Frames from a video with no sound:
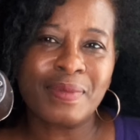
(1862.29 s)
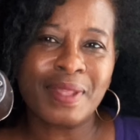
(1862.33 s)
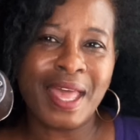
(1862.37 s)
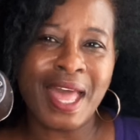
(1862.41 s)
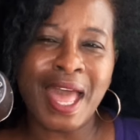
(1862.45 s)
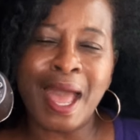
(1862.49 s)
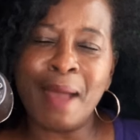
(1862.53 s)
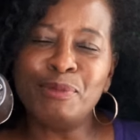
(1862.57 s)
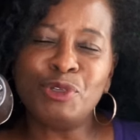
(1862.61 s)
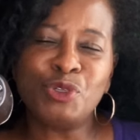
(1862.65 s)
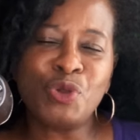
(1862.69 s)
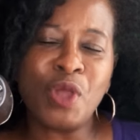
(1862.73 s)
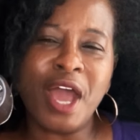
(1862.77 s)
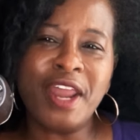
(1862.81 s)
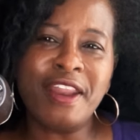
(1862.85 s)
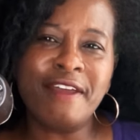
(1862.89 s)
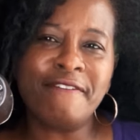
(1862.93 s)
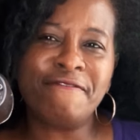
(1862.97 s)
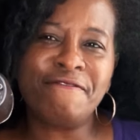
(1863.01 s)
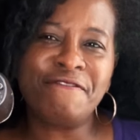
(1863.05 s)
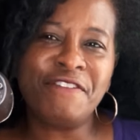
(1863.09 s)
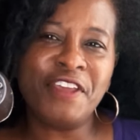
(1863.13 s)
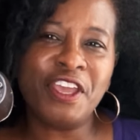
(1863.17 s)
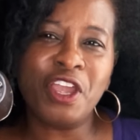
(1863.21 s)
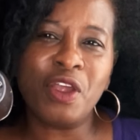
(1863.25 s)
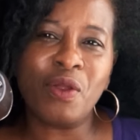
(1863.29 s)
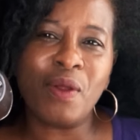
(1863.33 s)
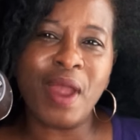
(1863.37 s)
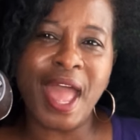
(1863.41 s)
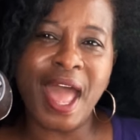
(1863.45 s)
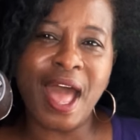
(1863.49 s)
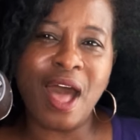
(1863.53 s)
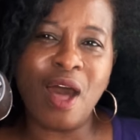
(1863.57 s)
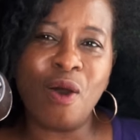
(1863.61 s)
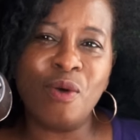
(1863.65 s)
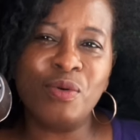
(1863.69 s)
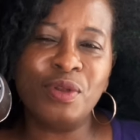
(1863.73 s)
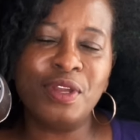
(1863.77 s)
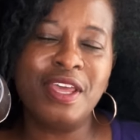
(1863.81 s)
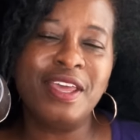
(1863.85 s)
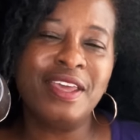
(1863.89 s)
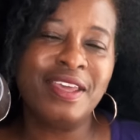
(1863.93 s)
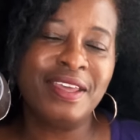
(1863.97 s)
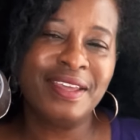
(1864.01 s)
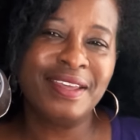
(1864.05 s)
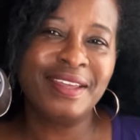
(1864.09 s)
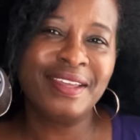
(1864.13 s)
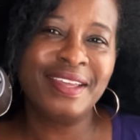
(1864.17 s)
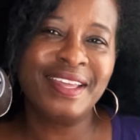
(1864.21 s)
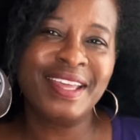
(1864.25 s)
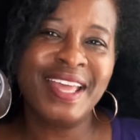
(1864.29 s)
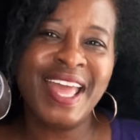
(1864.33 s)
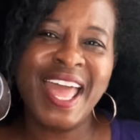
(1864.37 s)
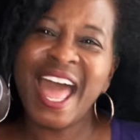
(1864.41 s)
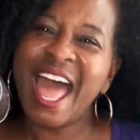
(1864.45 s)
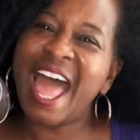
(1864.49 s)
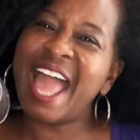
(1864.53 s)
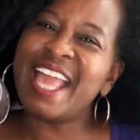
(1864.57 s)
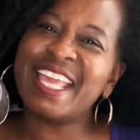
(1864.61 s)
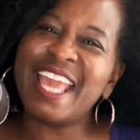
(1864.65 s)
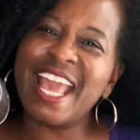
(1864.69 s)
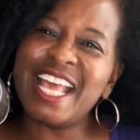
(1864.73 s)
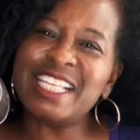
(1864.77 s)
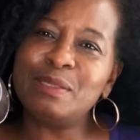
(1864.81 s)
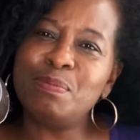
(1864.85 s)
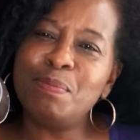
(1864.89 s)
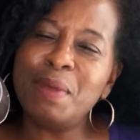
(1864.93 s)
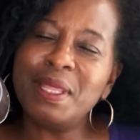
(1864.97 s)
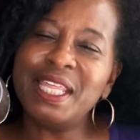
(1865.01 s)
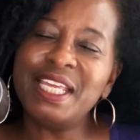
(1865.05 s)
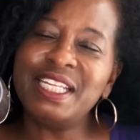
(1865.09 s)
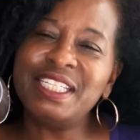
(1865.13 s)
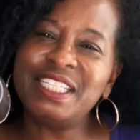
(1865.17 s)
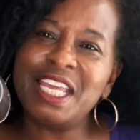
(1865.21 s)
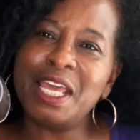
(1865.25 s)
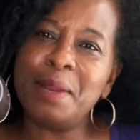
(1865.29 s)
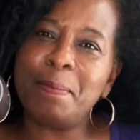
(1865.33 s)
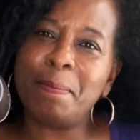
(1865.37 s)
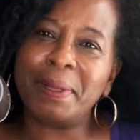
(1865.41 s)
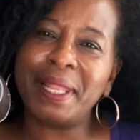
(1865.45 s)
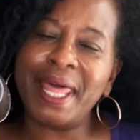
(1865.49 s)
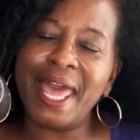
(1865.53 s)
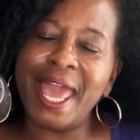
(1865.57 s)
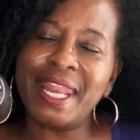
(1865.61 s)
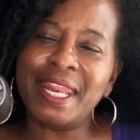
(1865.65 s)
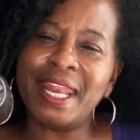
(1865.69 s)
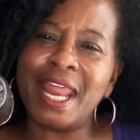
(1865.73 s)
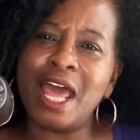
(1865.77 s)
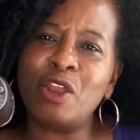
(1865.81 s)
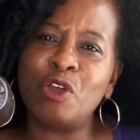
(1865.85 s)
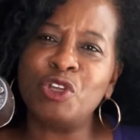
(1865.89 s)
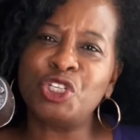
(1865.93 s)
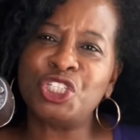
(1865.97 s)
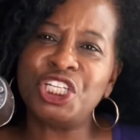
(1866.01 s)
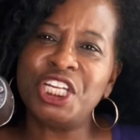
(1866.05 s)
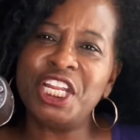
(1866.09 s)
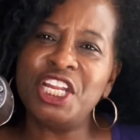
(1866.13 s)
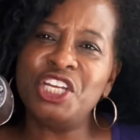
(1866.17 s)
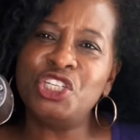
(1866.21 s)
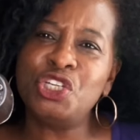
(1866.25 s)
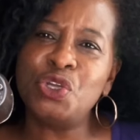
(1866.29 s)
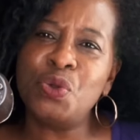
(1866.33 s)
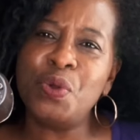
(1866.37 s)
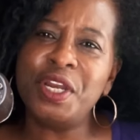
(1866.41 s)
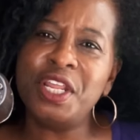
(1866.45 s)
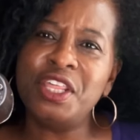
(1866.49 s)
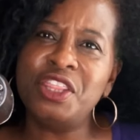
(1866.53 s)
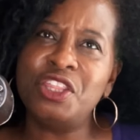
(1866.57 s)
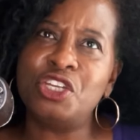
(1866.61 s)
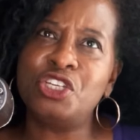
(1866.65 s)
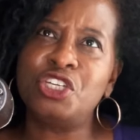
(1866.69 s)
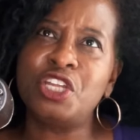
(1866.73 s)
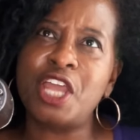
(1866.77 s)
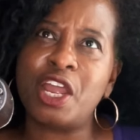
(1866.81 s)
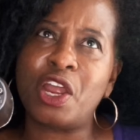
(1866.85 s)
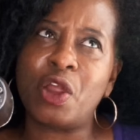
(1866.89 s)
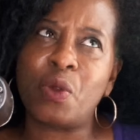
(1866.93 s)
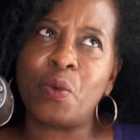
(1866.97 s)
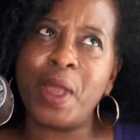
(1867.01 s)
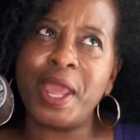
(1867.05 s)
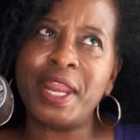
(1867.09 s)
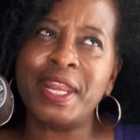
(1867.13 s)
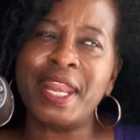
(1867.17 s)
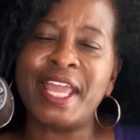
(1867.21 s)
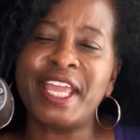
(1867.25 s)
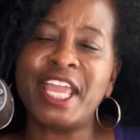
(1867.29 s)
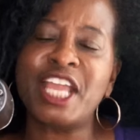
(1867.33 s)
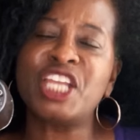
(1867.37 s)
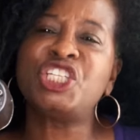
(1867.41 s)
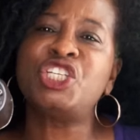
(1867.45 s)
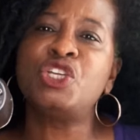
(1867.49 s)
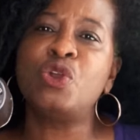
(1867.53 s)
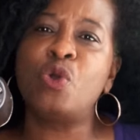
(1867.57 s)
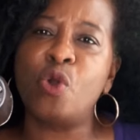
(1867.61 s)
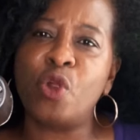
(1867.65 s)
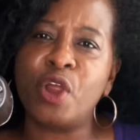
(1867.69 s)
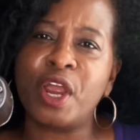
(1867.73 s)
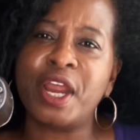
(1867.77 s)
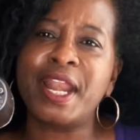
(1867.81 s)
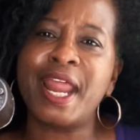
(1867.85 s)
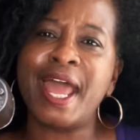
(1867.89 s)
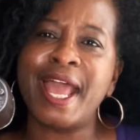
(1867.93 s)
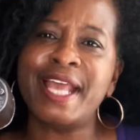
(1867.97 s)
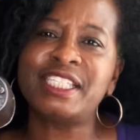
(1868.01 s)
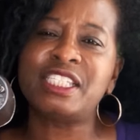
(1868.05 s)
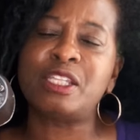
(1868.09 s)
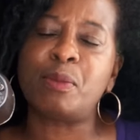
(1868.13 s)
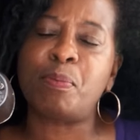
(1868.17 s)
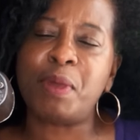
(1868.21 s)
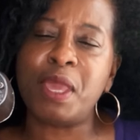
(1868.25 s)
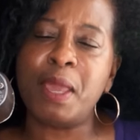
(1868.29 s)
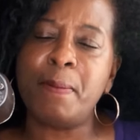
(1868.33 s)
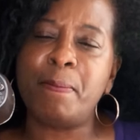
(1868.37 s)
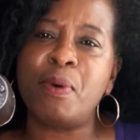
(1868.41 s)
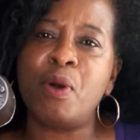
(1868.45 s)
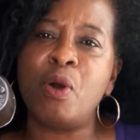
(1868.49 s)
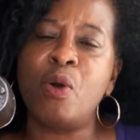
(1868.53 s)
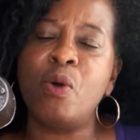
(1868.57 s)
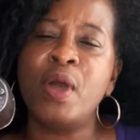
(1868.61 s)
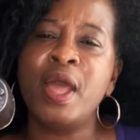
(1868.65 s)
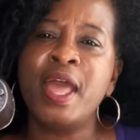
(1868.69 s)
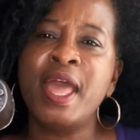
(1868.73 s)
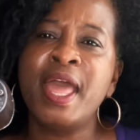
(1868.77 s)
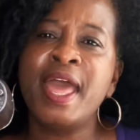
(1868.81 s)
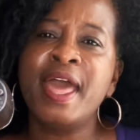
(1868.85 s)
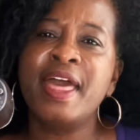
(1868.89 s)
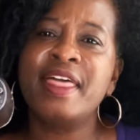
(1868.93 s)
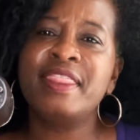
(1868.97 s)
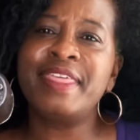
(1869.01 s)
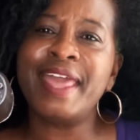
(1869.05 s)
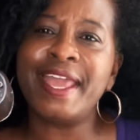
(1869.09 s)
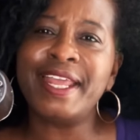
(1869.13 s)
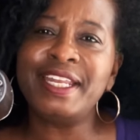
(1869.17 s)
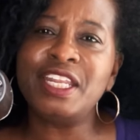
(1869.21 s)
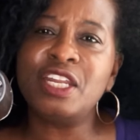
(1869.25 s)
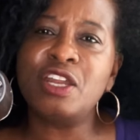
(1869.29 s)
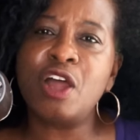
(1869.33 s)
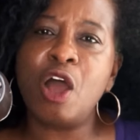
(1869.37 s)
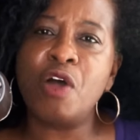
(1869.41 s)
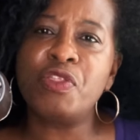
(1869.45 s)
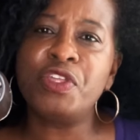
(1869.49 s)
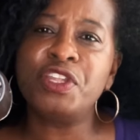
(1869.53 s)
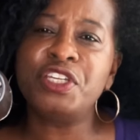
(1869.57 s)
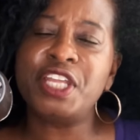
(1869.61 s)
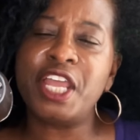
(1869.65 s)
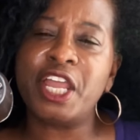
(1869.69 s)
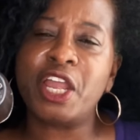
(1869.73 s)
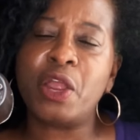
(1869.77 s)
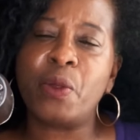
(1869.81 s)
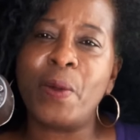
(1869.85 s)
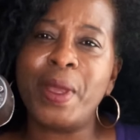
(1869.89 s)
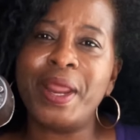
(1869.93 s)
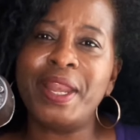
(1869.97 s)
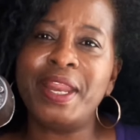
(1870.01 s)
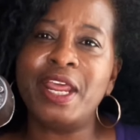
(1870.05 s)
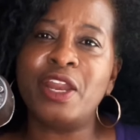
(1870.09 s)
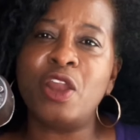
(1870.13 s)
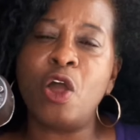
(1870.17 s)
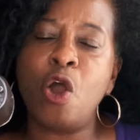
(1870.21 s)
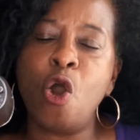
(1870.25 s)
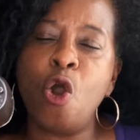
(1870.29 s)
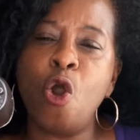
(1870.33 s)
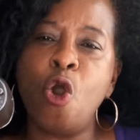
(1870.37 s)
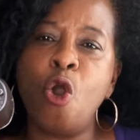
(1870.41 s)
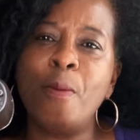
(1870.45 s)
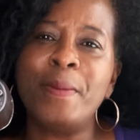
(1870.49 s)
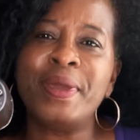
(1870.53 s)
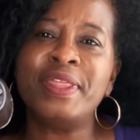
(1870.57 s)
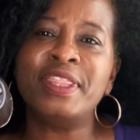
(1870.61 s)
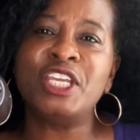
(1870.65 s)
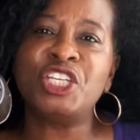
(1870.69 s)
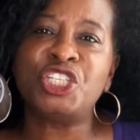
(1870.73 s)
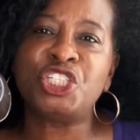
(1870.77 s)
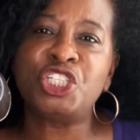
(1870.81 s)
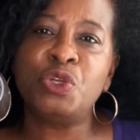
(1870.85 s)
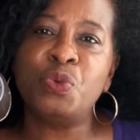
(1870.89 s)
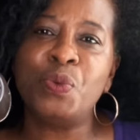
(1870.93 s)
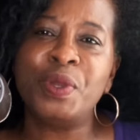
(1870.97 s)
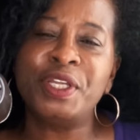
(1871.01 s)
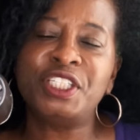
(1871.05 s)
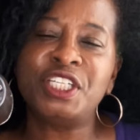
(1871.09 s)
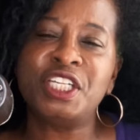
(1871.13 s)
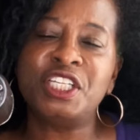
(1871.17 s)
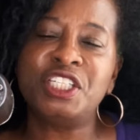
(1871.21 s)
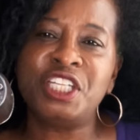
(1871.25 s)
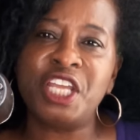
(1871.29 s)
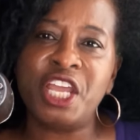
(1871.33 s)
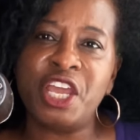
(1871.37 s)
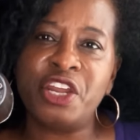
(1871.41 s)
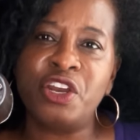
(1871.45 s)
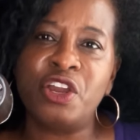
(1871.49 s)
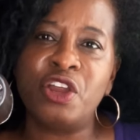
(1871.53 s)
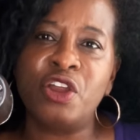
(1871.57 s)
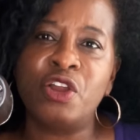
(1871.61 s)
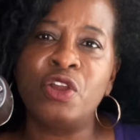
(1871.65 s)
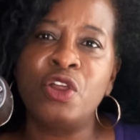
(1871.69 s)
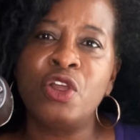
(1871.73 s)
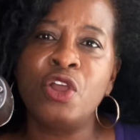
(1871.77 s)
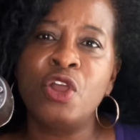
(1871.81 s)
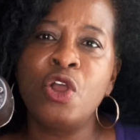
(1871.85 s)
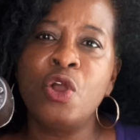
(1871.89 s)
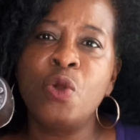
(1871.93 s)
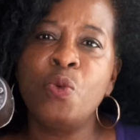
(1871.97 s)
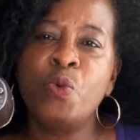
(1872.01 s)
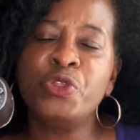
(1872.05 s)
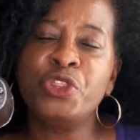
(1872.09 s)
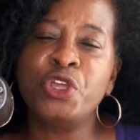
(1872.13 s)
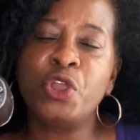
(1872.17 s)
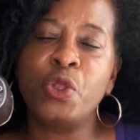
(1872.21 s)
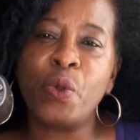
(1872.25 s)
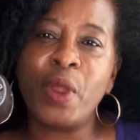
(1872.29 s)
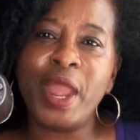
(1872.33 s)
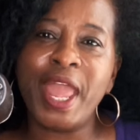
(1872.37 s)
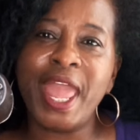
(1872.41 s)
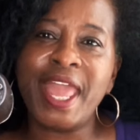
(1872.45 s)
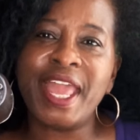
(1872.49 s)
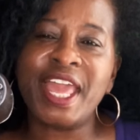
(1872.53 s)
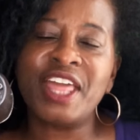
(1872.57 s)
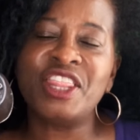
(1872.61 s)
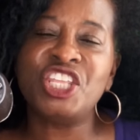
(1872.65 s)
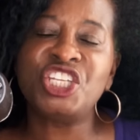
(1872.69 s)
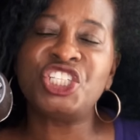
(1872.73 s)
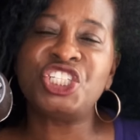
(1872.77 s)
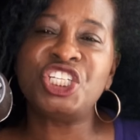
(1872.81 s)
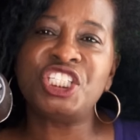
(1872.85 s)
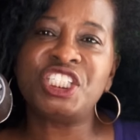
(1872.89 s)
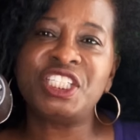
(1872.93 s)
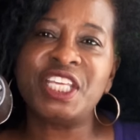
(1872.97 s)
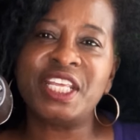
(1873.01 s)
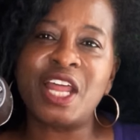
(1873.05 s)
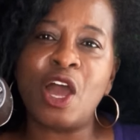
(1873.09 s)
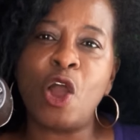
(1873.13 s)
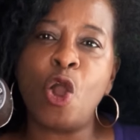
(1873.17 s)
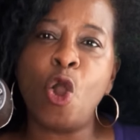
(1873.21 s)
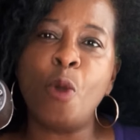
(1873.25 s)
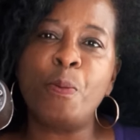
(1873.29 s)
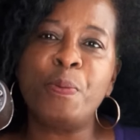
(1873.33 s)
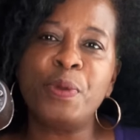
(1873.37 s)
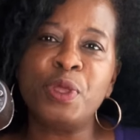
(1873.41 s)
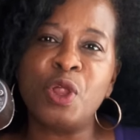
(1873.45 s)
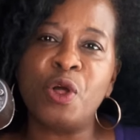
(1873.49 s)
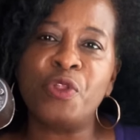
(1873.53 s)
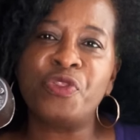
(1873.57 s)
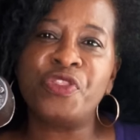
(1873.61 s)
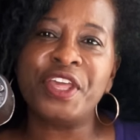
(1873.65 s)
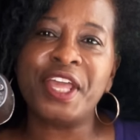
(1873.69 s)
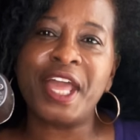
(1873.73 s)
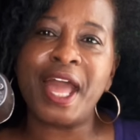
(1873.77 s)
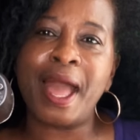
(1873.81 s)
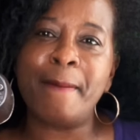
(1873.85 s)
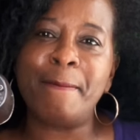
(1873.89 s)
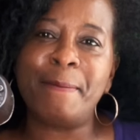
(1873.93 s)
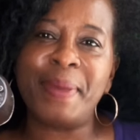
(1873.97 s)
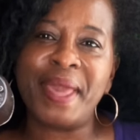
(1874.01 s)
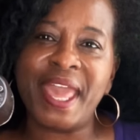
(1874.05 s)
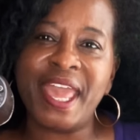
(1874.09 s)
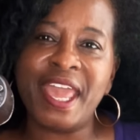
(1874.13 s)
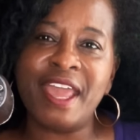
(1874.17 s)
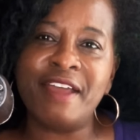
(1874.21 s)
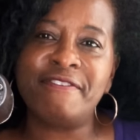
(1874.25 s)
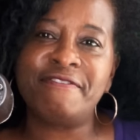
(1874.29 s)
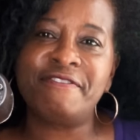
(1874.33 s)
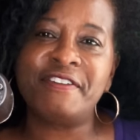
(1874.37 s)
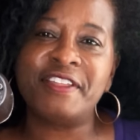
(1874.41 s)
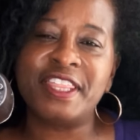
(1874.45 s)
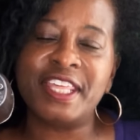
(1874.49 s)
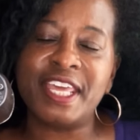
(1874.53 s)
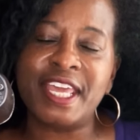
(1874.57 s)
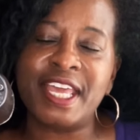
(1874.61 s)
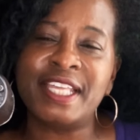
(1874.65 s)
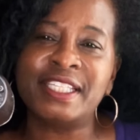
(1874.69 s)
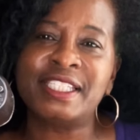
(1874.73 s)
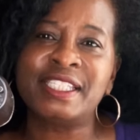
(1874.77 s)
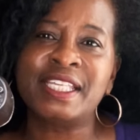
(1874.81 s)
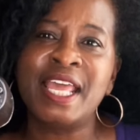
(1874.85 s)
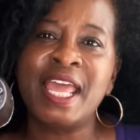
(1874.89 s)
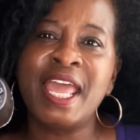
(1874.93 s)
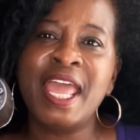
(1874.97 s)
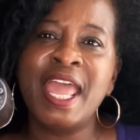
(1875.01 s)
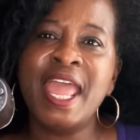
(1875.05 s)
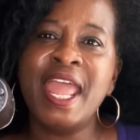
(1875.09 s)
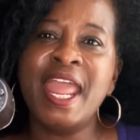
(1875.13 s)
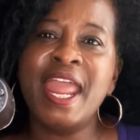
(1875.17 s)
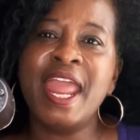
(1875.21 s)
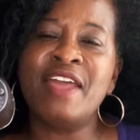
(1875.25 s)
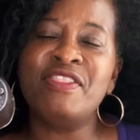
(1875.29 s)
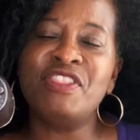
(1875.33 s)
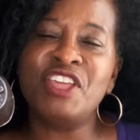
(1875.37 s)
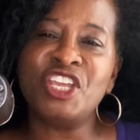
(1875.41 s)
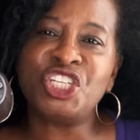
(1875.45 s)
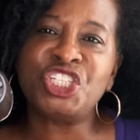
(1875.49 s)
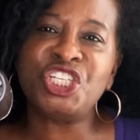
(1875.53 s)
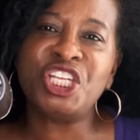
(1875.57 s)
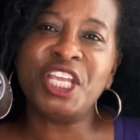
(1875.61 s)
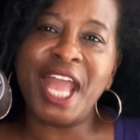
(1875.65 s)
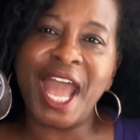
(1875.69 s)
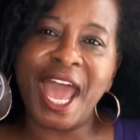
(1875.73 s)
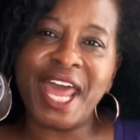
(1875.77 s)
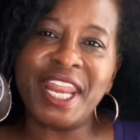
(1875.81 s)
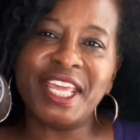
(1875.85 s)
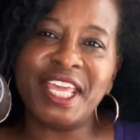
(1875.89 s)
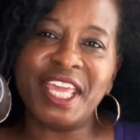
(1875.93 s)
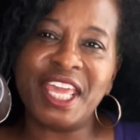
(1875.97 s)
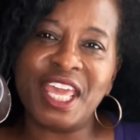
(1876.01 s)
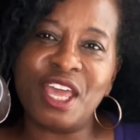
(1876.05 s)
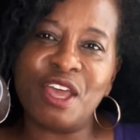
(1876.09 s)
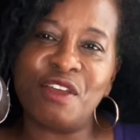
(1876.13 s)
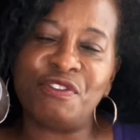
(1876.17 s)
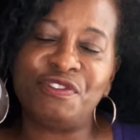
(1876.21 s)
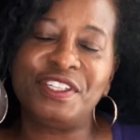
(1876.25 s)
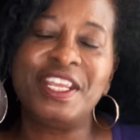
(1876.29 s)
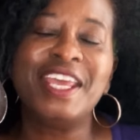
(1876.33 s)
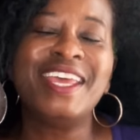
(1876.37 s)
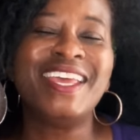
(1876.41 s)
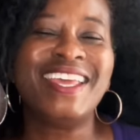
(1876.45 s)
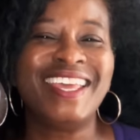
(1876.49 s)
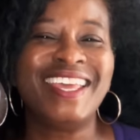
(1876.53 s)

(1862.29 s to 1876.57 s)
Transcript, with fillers: I'm trying to figure out, I guess Millie did plan it. I don't know. She didn't do any of the decorating. I guess she organized the people. They did all the decorating at home. And then she went to dinner with Greg. And then she said, I hope you don't think I'm paying for this. And then she got a gift.